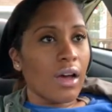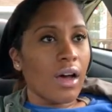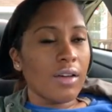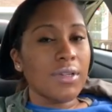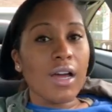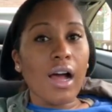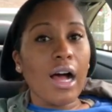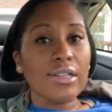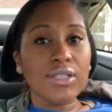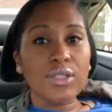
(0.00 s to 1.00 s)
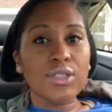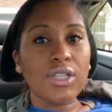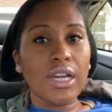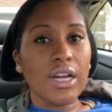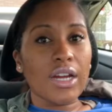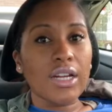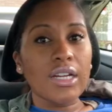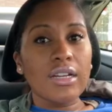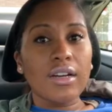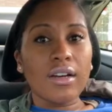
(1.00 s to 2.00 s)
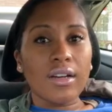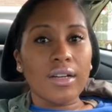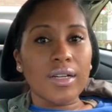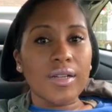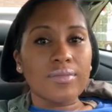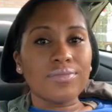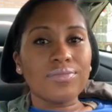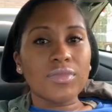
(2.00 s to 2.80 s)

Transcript: And I'll also share her